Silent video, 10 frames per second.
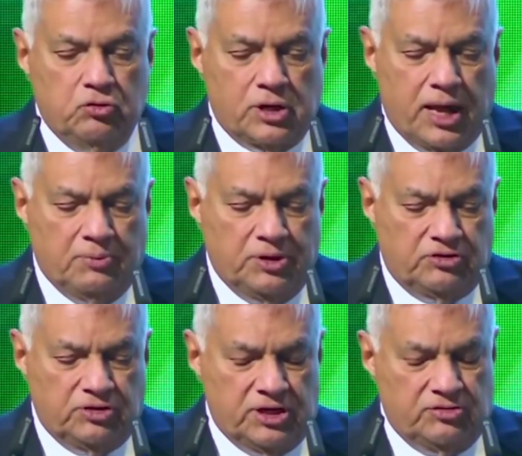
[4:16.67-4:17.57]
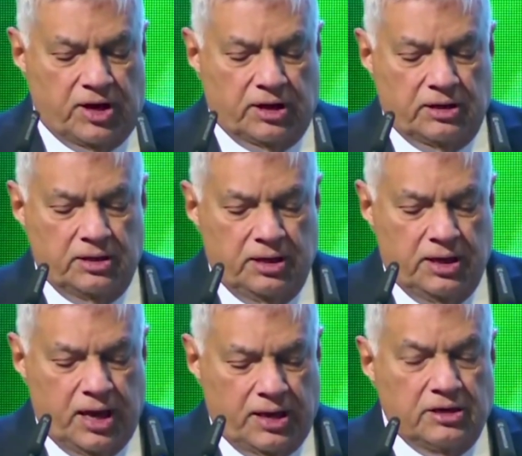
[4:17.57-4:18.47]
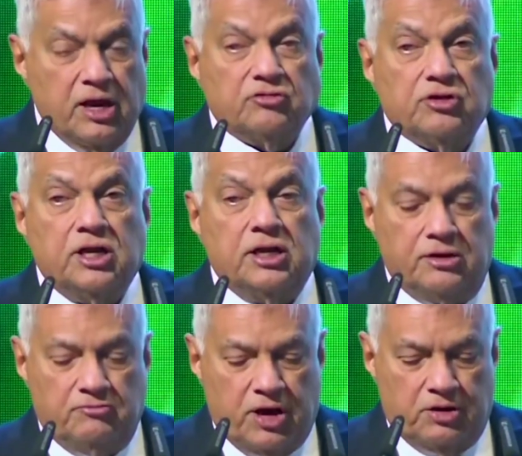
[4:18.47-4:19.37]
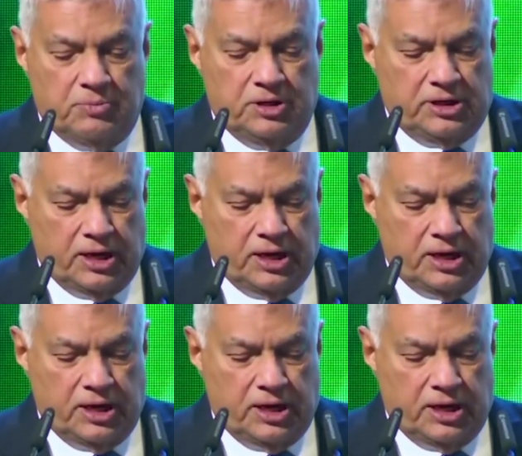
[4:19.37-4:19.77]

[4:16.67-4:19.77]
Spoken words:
Climate Change Act and a National Environment